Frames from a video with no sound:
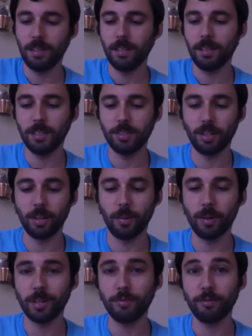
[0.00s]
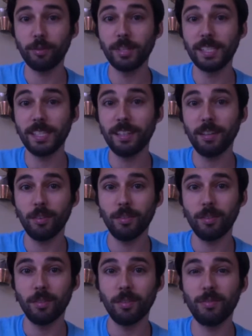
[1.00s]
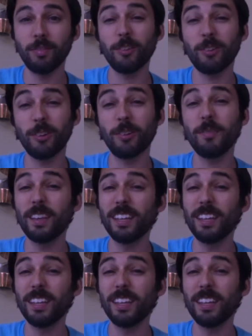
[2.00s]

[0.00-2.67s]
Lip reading: You're going to want to freeze it for